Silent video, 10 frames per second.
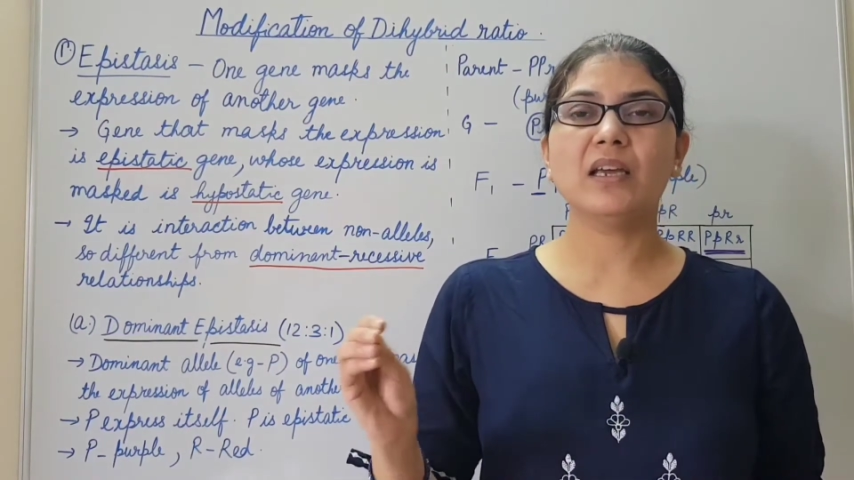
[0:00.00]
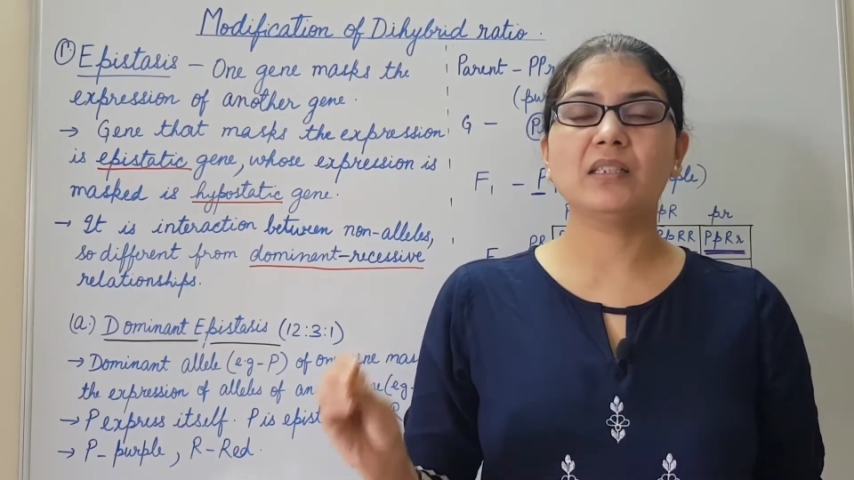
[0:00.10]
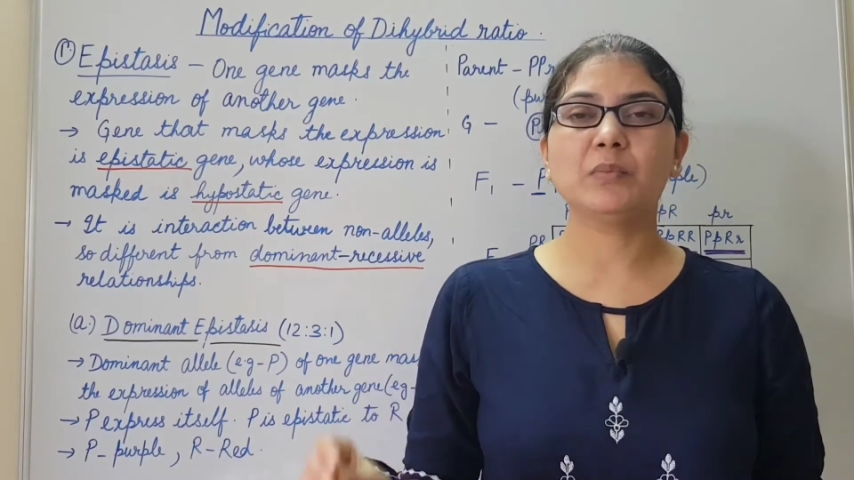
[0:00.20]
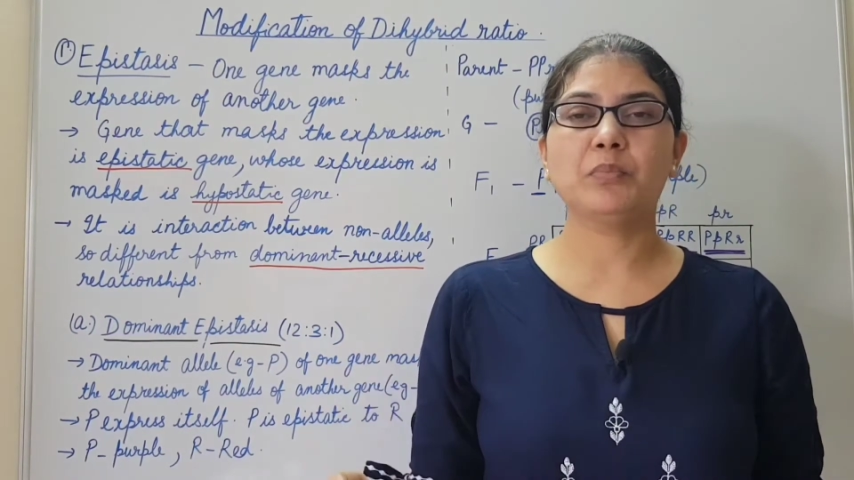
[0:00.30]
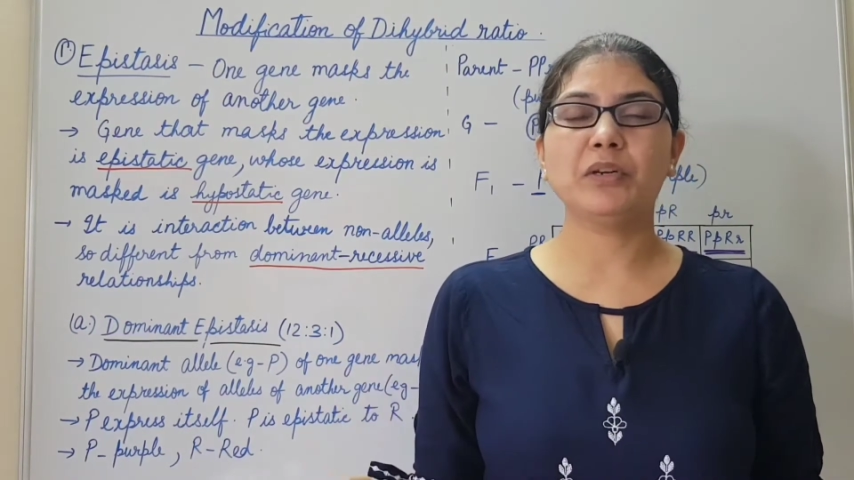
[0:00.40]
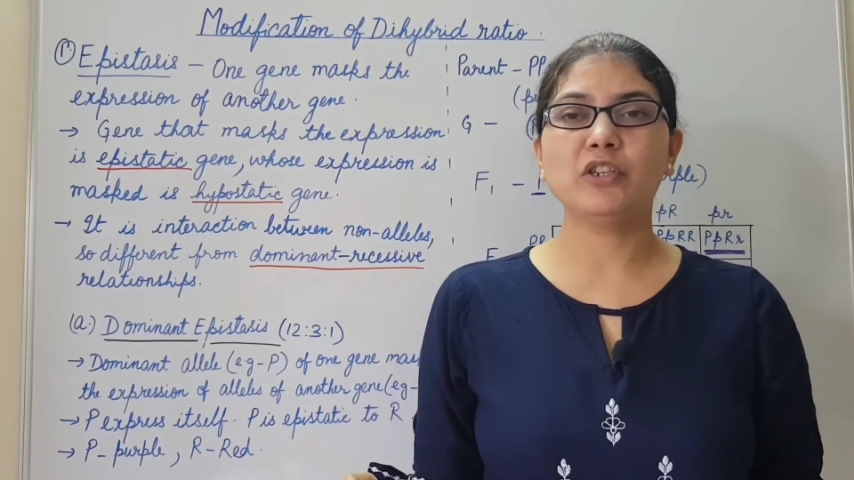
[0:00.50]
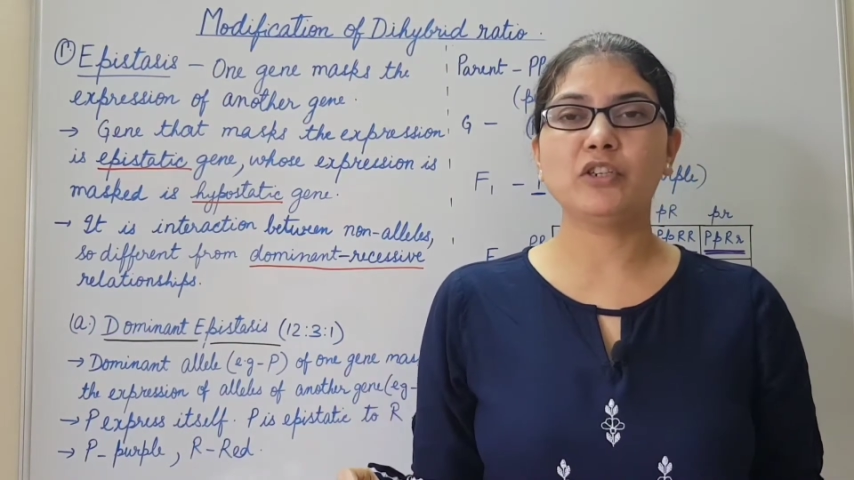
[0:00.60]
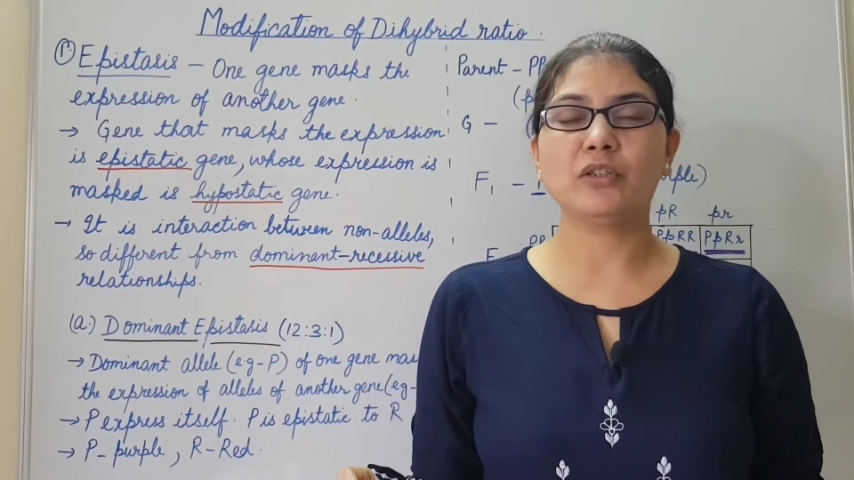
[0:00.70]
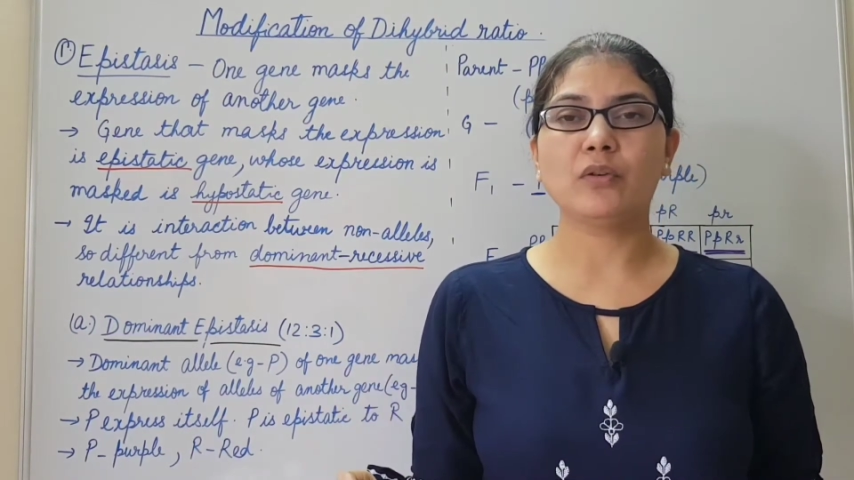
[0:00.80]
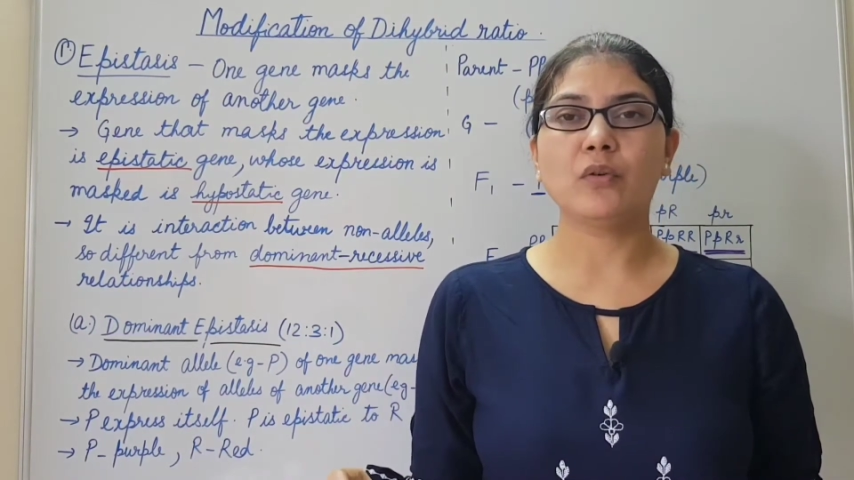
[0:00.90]

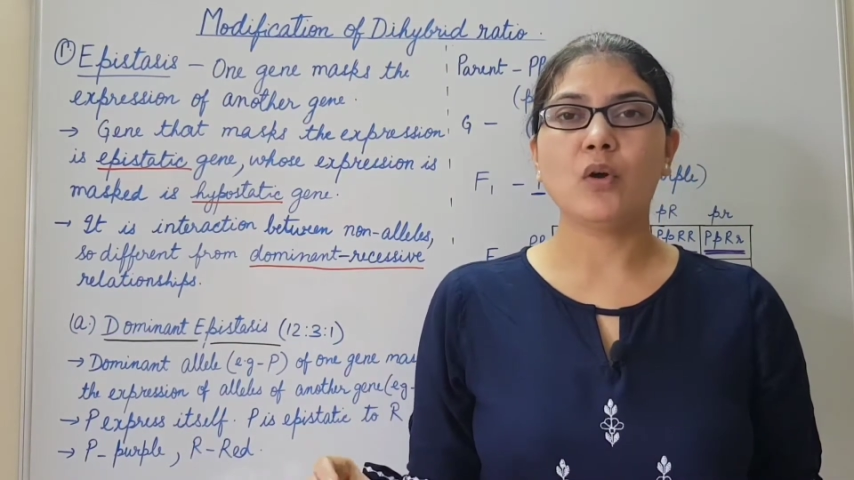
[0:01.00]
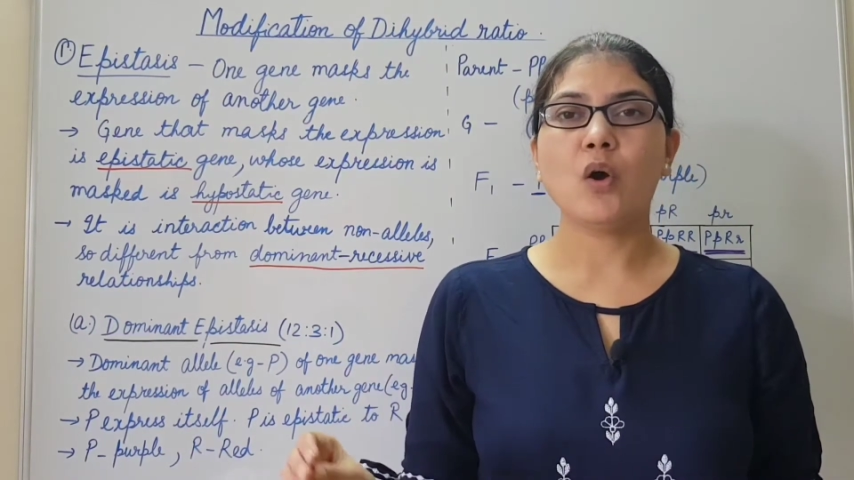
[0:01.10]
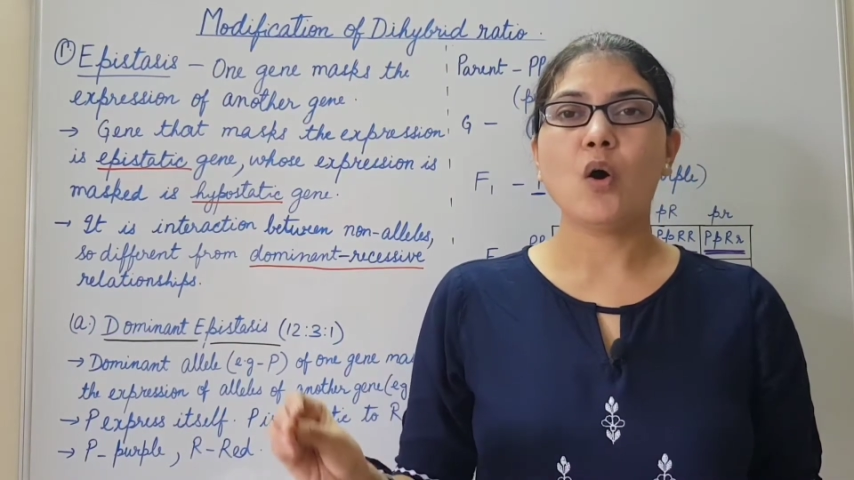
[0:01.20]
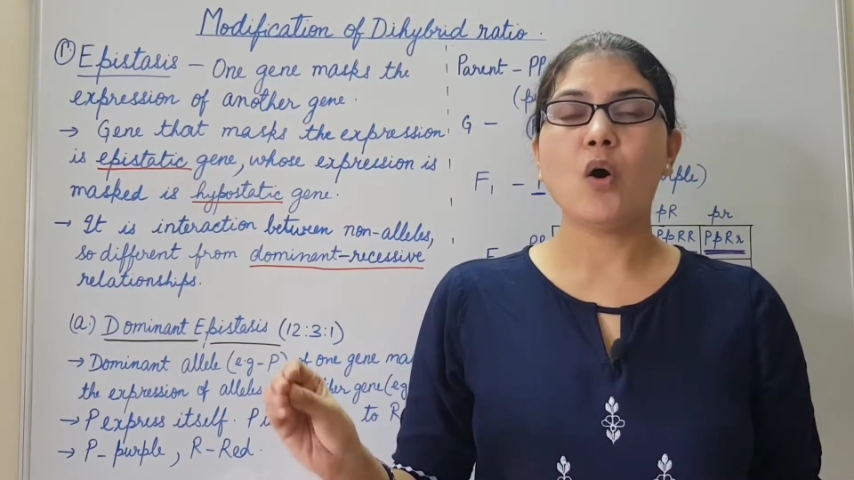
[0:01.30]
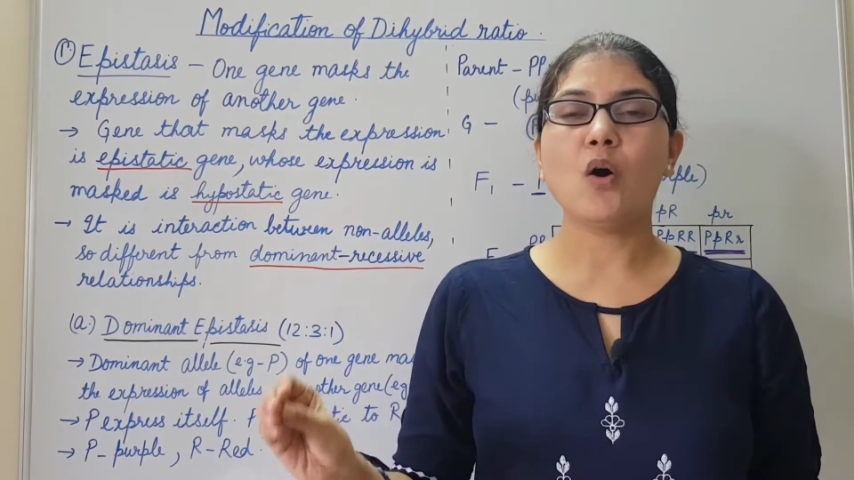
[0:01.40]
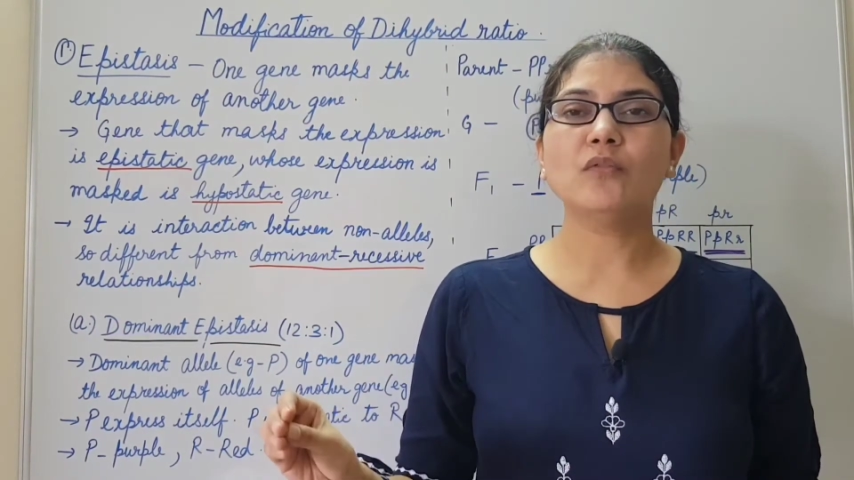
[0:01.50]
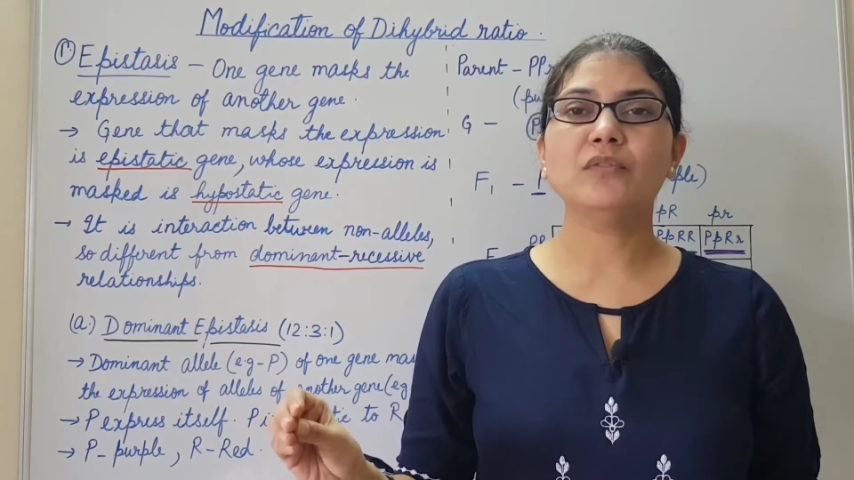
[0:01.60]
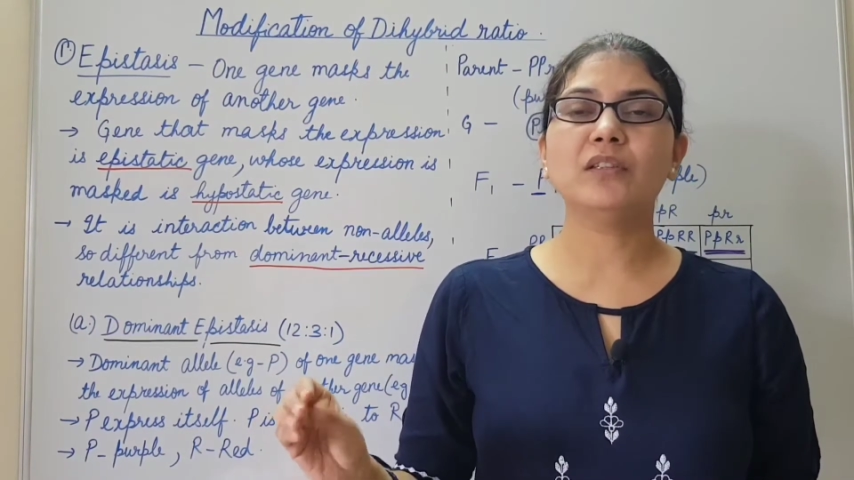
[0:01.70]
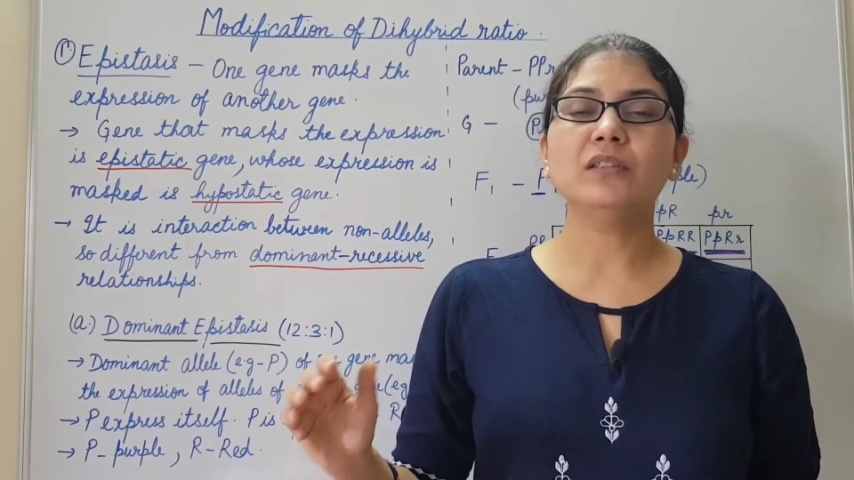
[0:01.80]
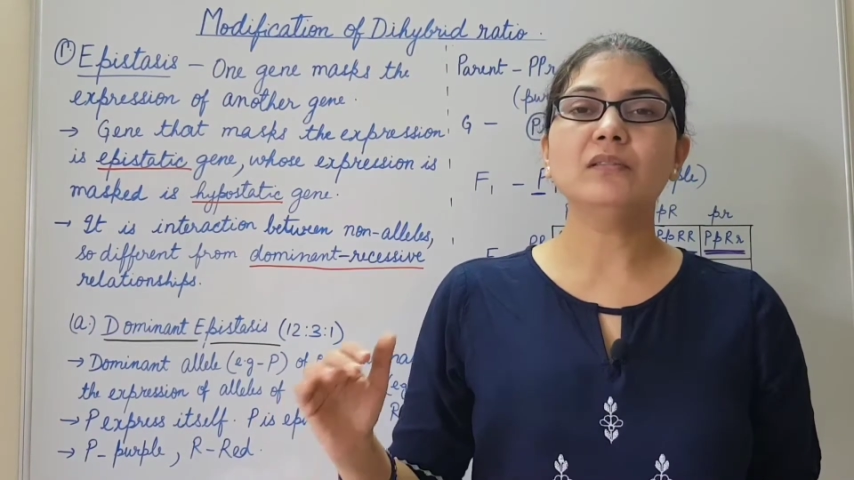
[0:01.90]
expression
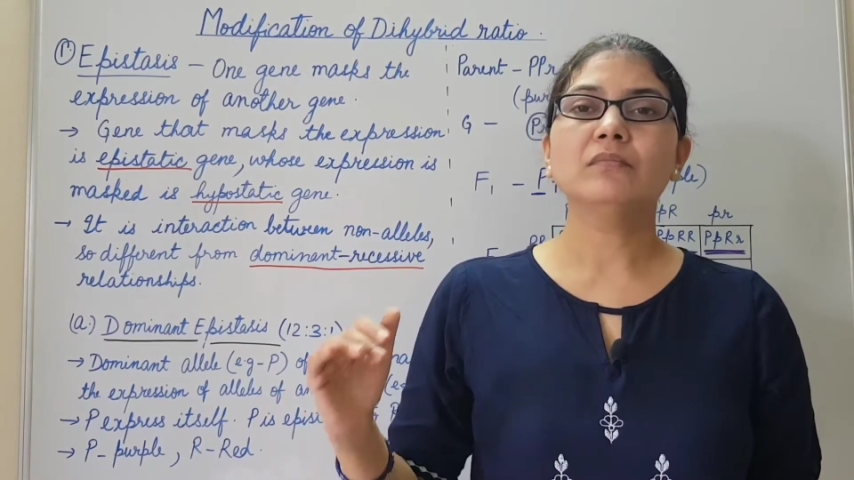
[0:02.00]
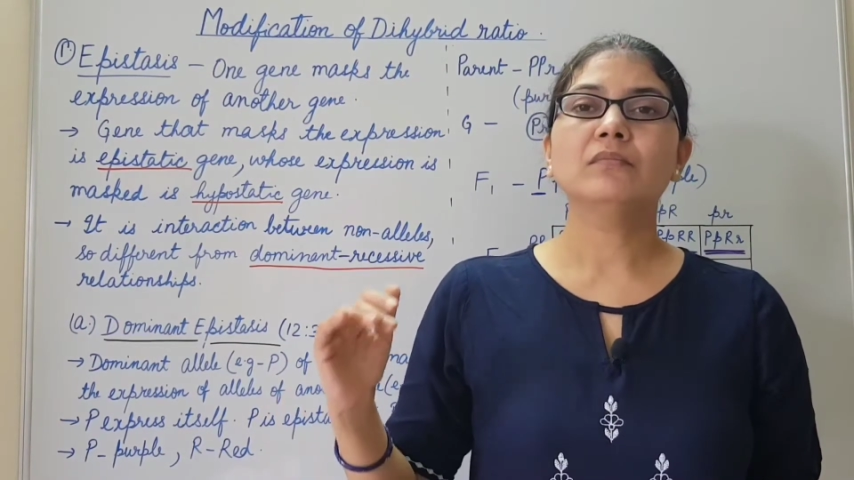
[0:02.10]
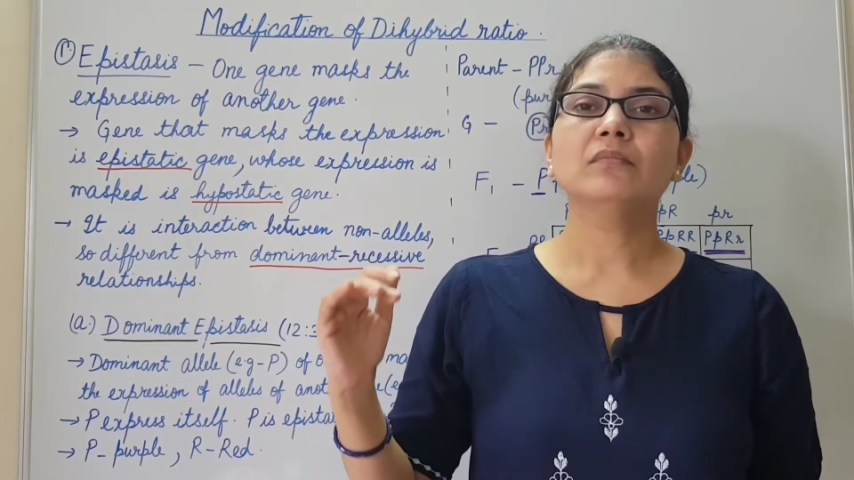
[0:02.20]
of the